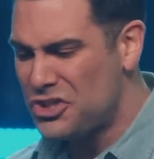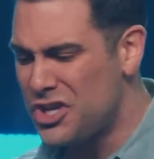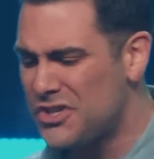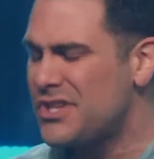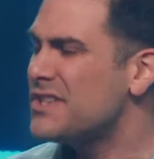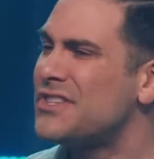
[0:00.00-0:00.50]

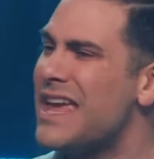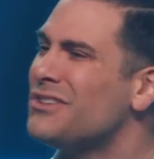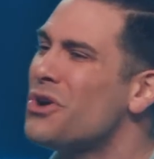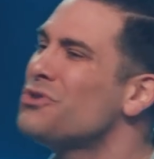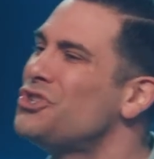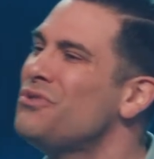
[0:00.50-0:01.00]
Jesus saying,
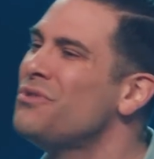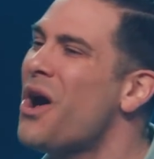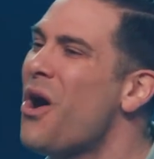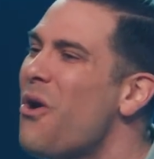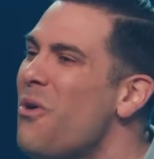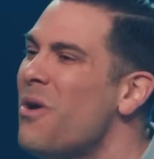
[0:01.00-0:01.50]
don't you
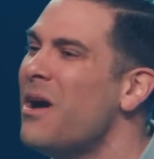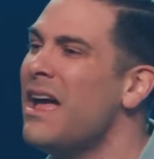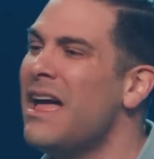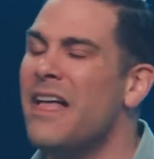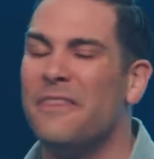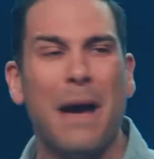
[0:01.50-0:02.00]
know
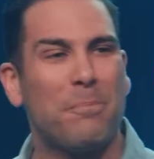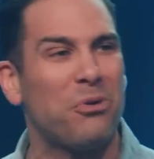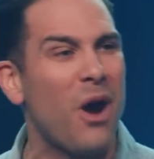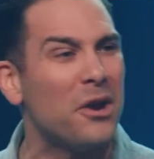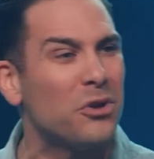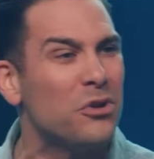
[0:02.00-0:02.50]
that
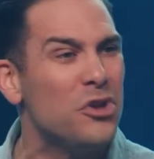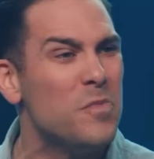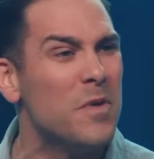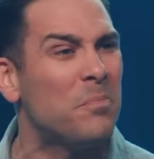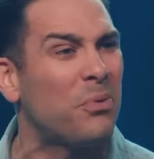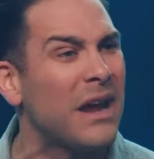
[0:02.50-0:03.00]
prodigal
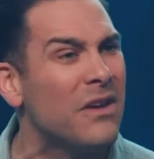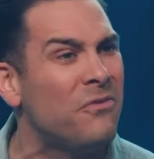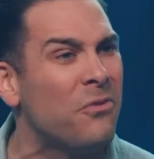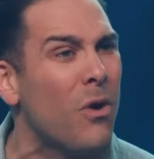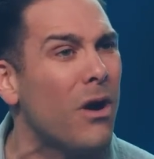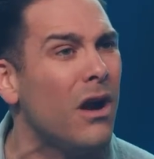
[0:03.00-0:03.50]
you've been praying
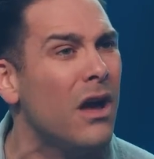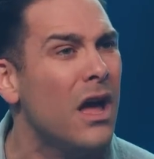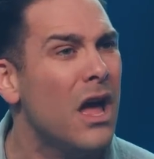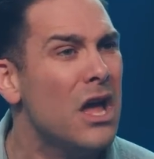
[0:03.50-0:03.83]
for?